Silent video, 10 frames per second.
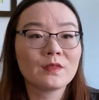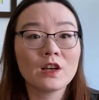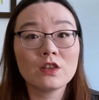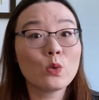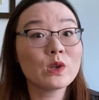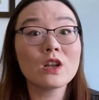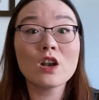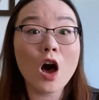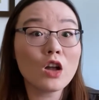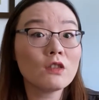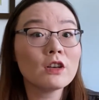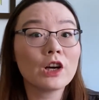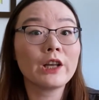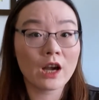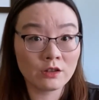There was a lot of
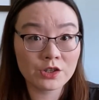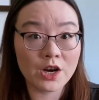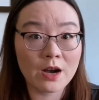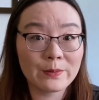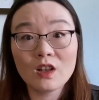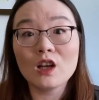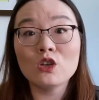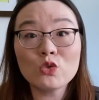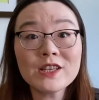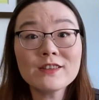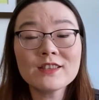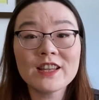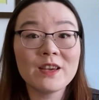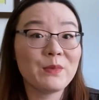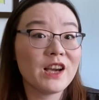learning on the job.
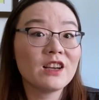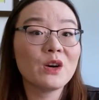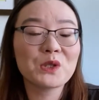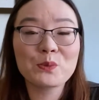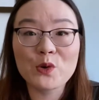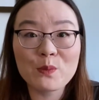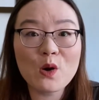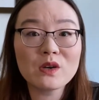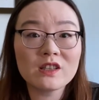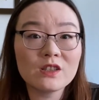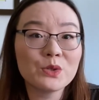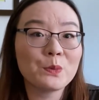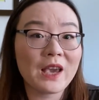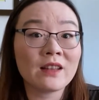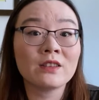Recently, Bianca was promoted to
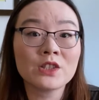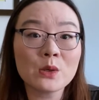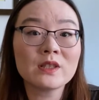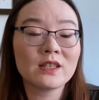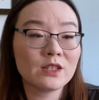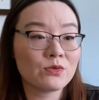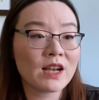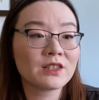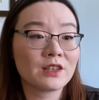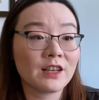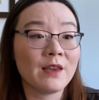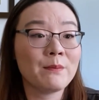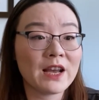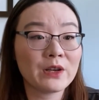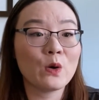be an associate director in
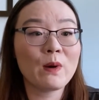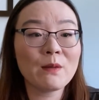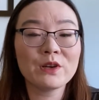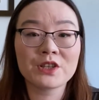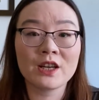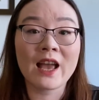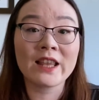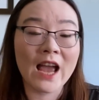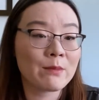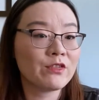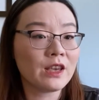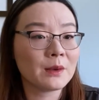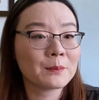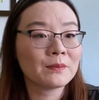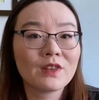medical publishing at
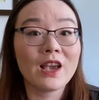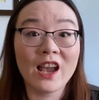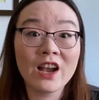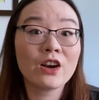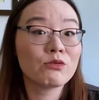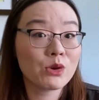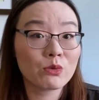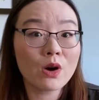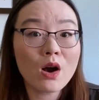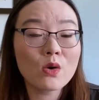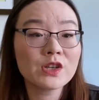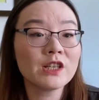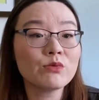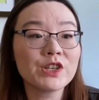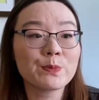AbbVie. In her new role,
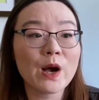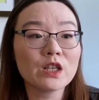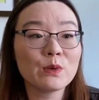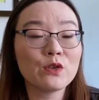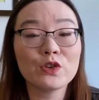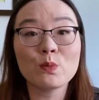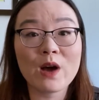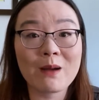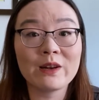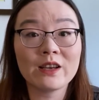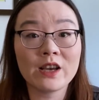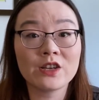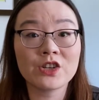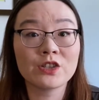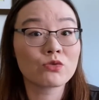she's responsible for the
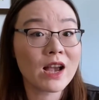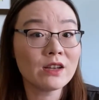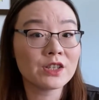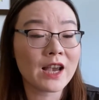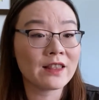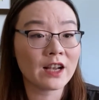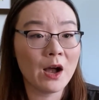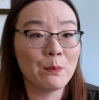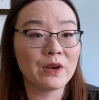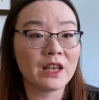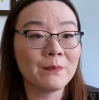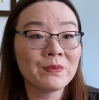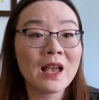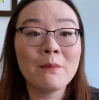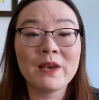publication strategy at the company,
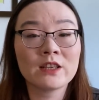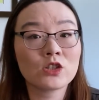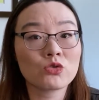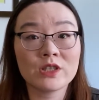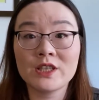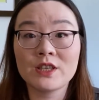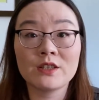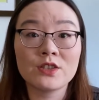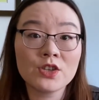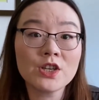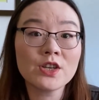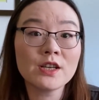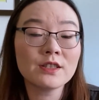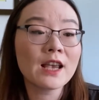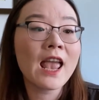makes strategic
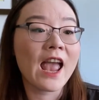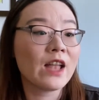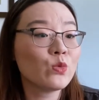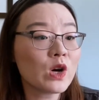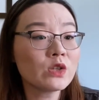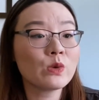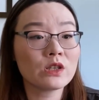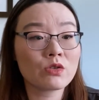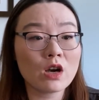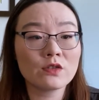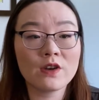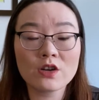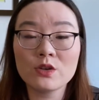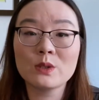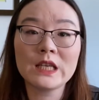decisions, and works with cross
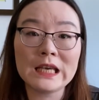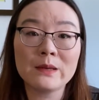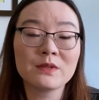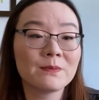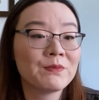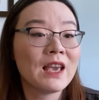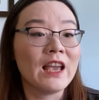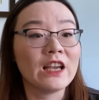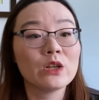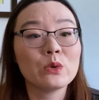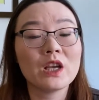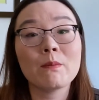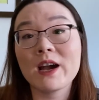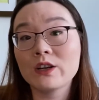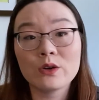functional teams, including
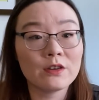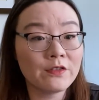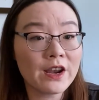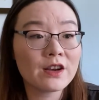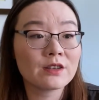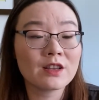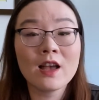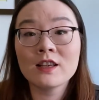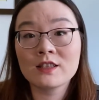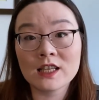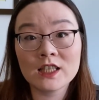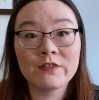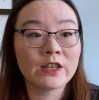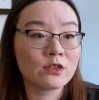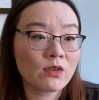medical affairs,
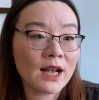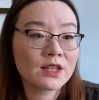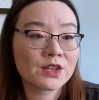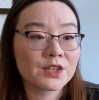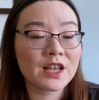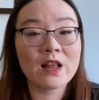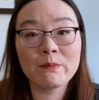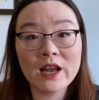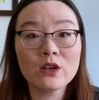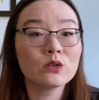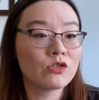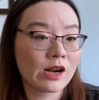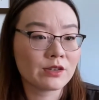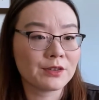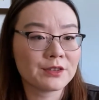scientific directors, and medical
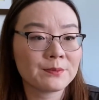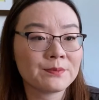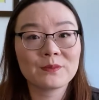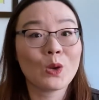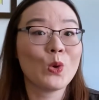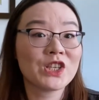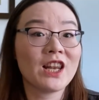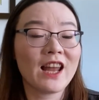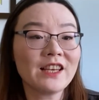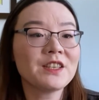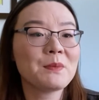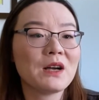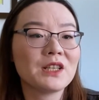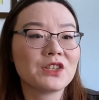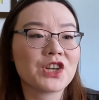directors. What she likes
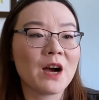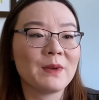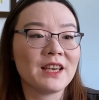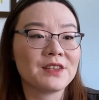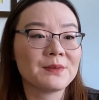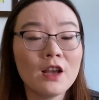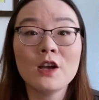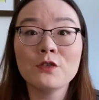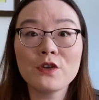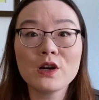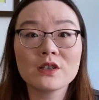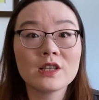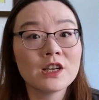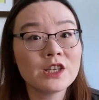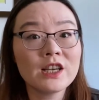about this job is first,
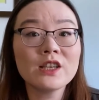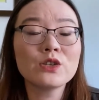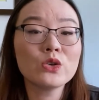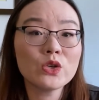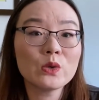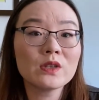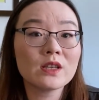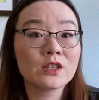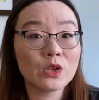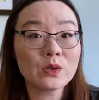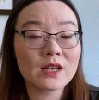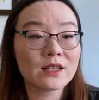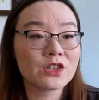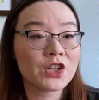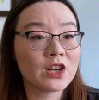she can still use the skill
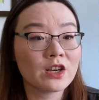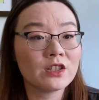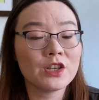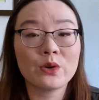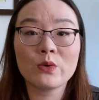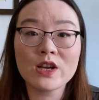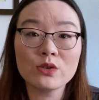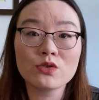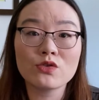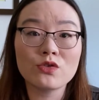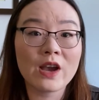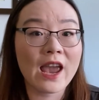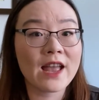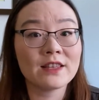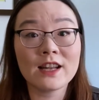sets she learned during graduate school
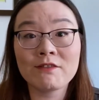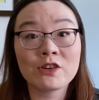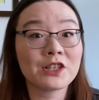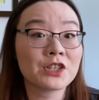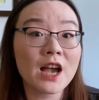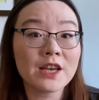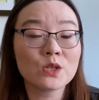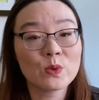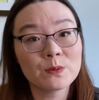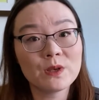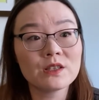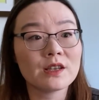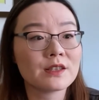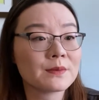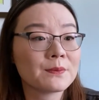and leverage science with
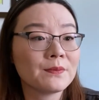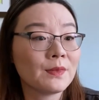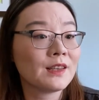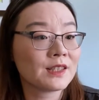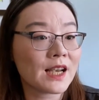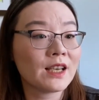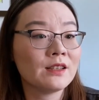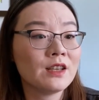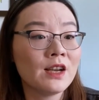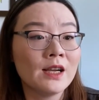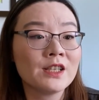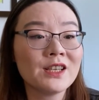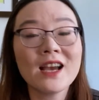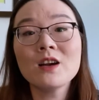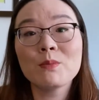business. Second, she
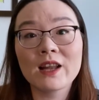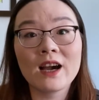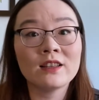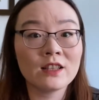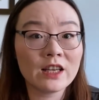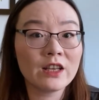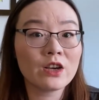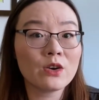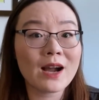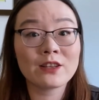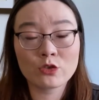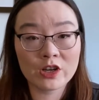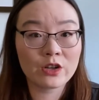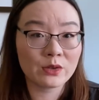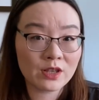can apply analytical and
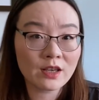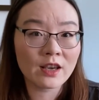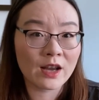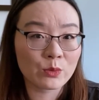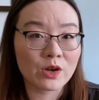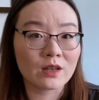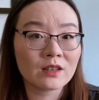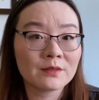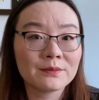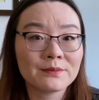critical thinking at work.